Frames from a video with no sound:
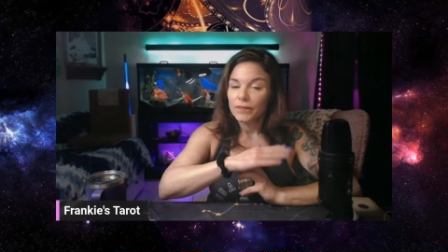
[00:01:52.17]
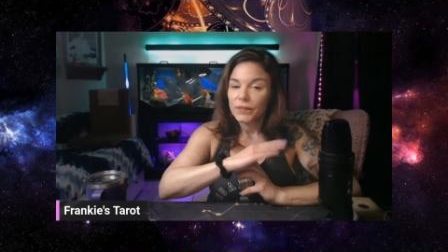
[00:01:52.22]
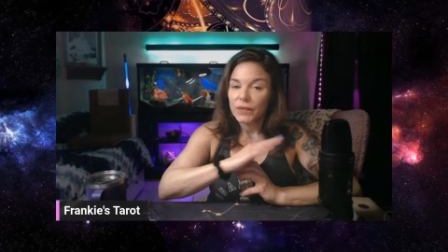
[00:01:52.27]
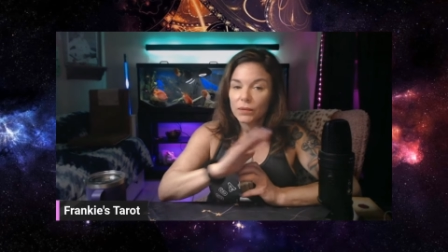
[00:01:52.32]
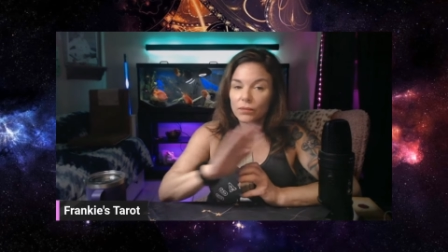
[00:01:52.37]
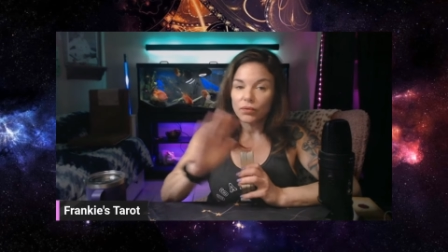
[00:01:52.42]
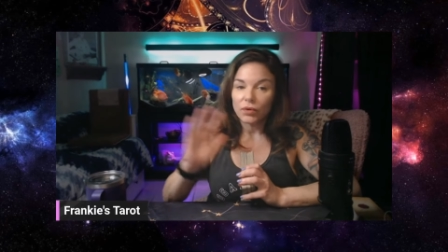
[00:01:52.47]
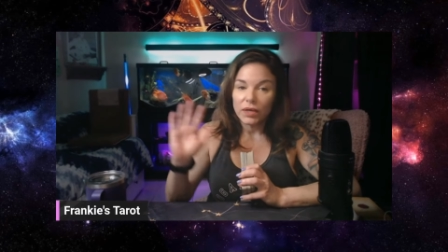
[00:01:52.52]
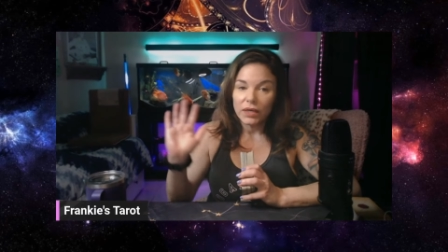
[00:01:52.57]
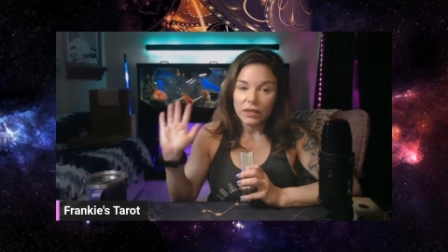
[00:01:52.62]

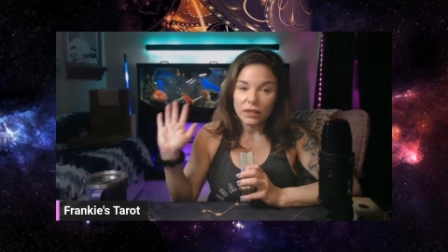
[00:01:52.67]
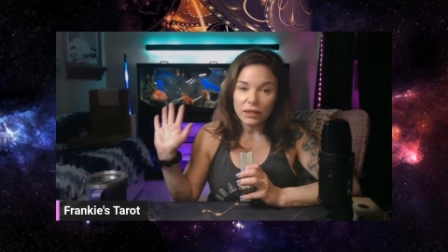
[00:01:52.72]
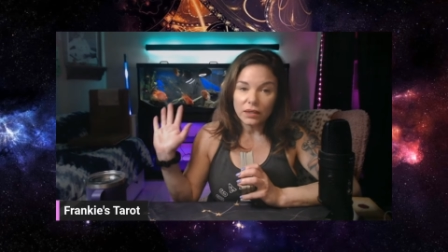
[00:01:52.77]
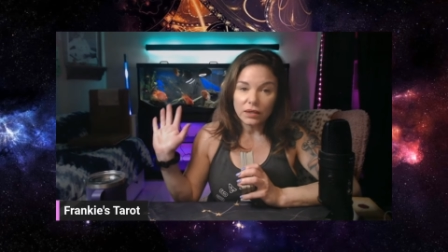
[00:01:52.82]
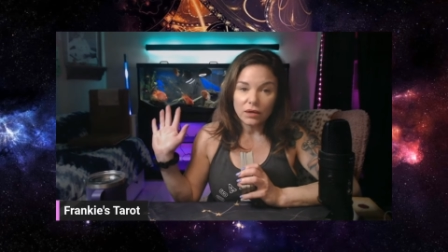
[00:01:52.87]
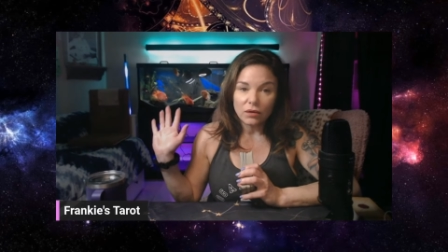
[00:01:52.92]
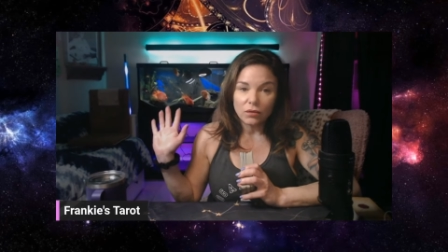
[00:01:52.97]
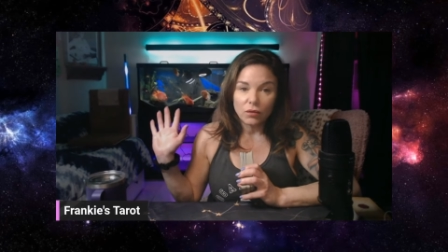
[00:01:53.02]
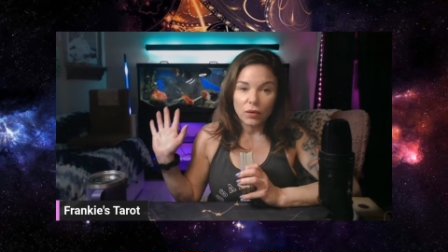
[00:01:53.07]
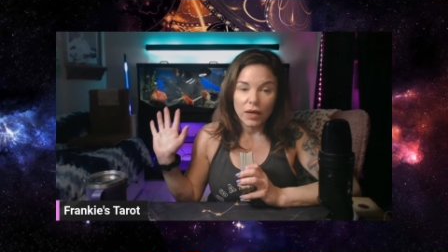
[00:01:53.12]

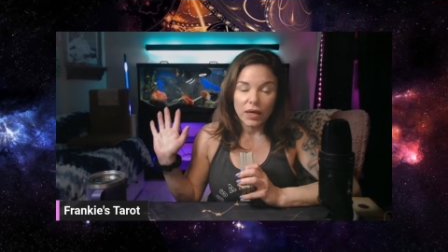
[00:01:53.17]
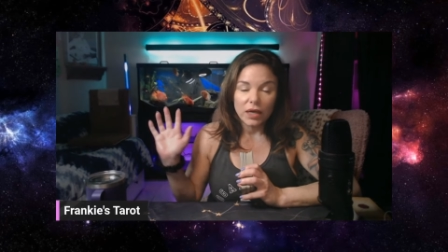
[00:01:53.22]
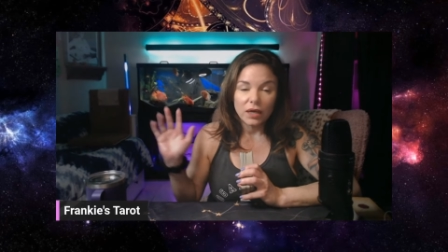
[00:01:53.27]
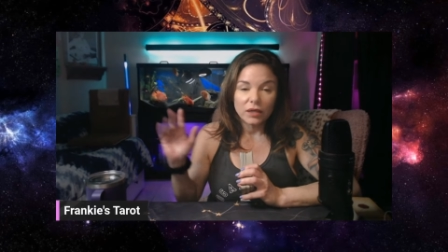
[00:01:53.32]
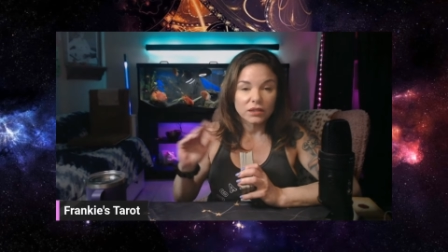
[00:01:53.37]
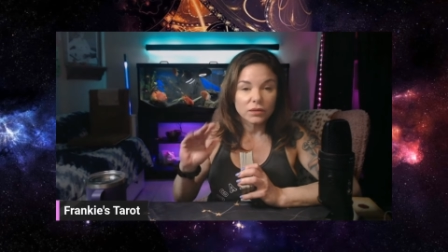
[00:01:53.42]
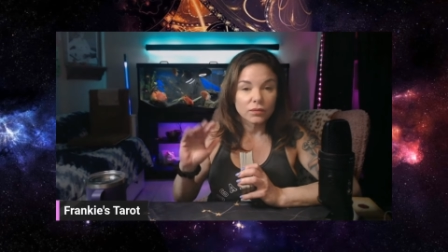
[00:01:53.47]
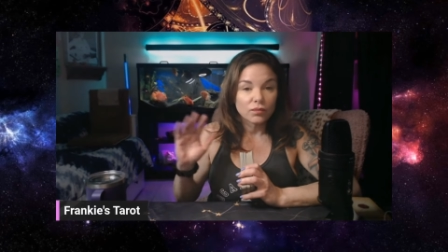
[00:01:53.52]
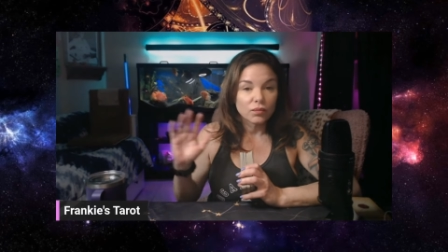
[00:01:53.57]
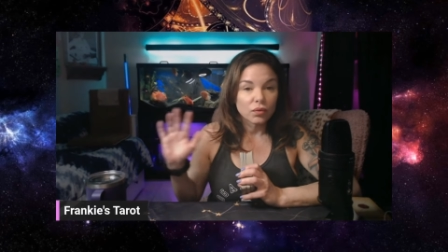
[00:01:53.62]
breaking away.
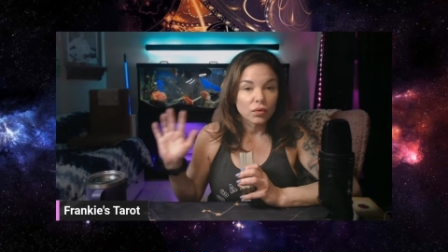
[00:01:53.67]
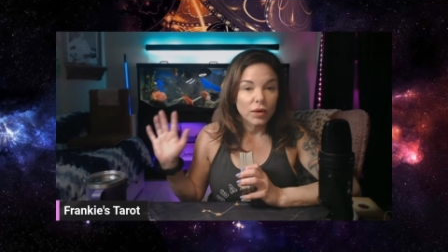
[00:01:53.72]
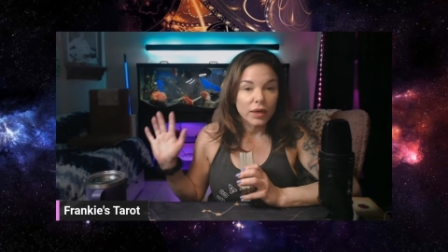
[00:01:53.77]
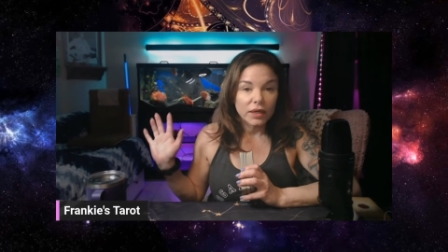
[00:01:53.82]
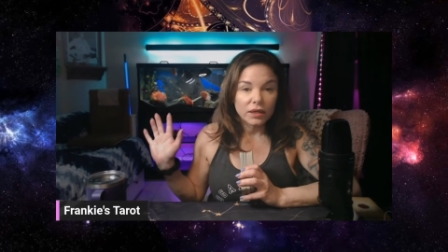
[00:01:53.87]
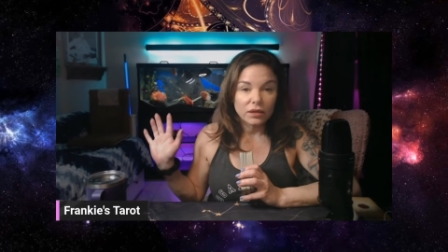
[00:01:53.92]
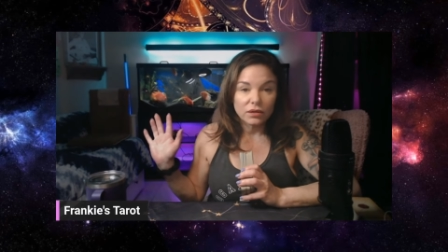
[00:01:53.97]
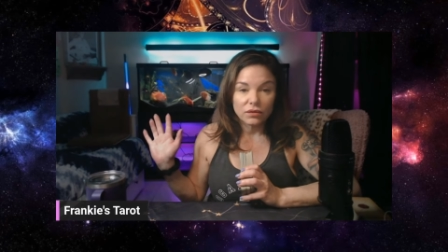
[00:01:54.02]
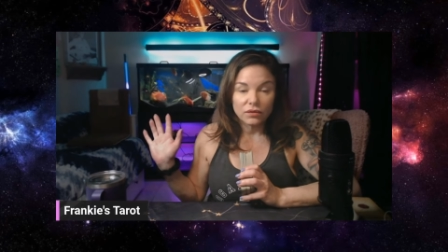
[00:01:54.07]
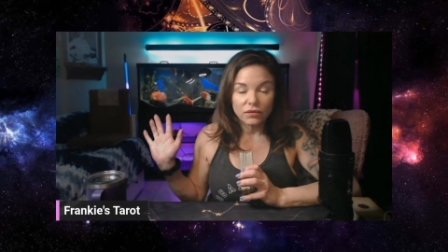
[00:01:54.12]
It's a
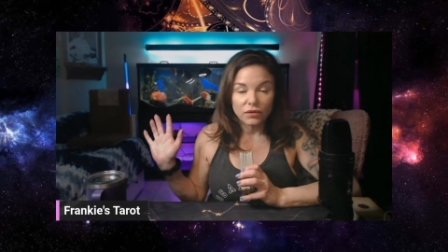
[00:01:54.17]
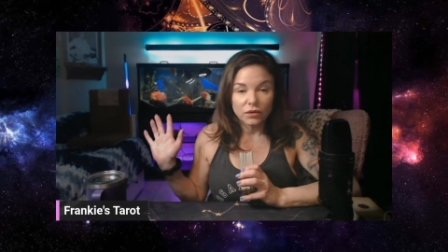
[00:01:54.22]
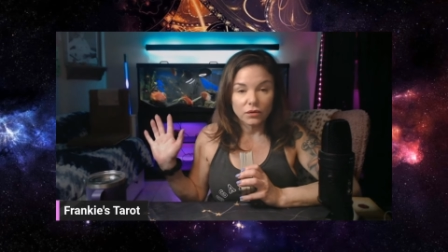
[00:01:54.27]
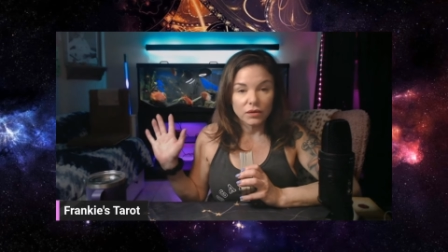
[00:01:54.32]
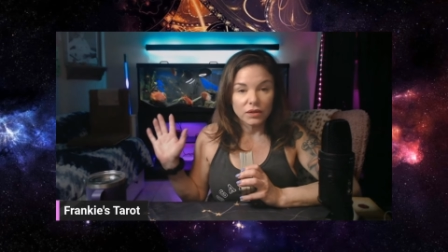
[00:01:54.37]
breakthrough.